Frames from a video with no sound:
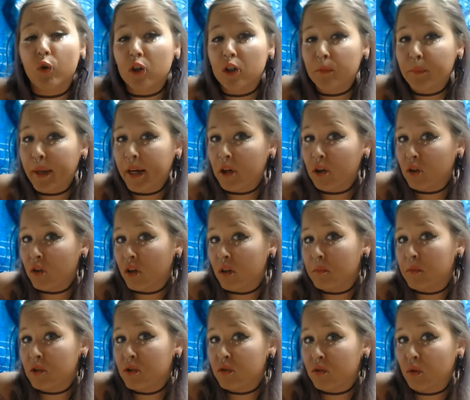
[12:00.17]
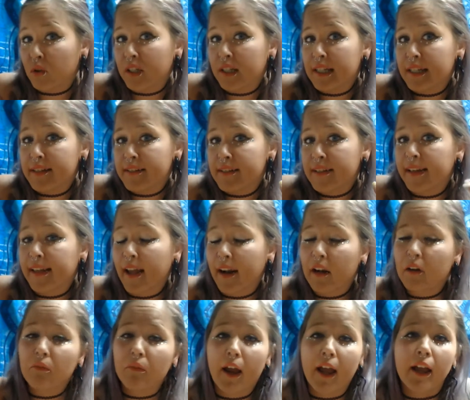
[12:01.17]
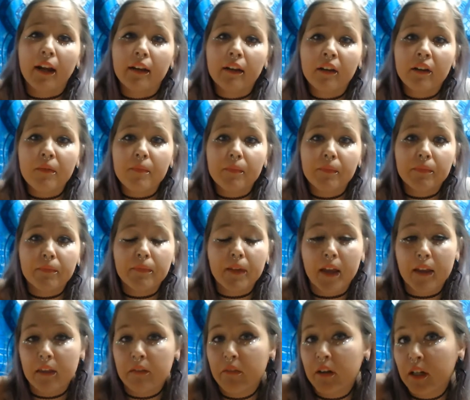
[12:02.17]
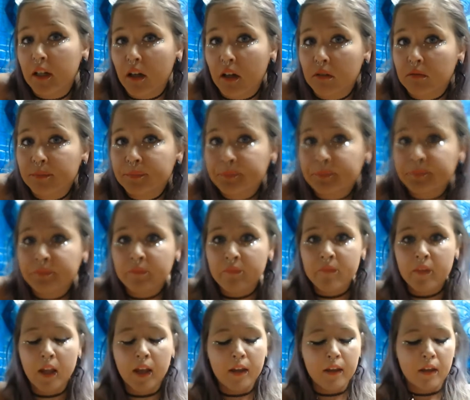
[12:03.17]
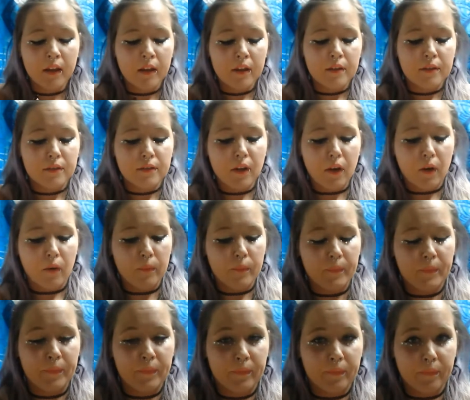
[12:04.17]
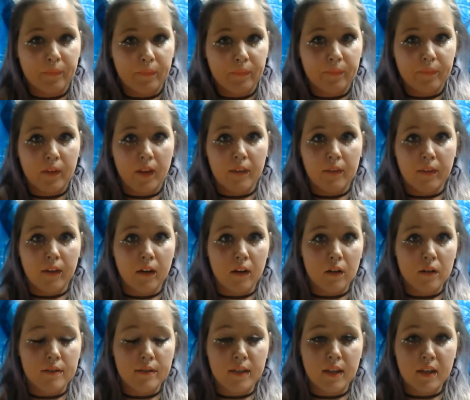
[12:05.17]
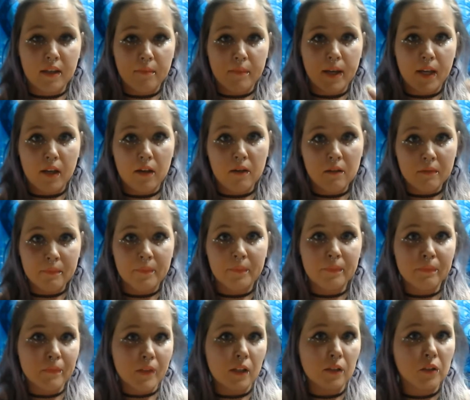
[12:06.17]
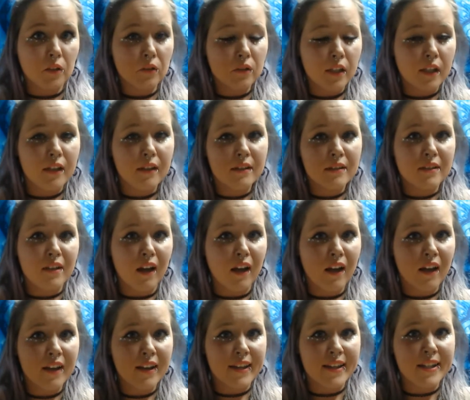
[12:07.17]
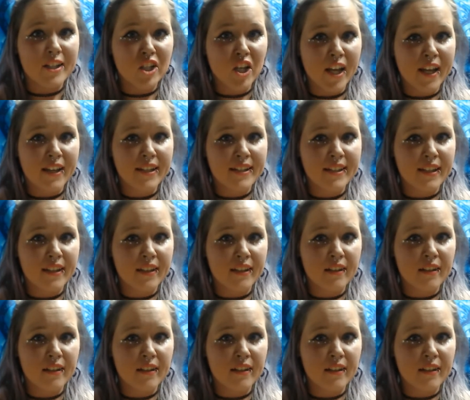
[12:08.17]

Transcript: paranormal stories getting read in the video. So, there's the email, Luna.Enchanted.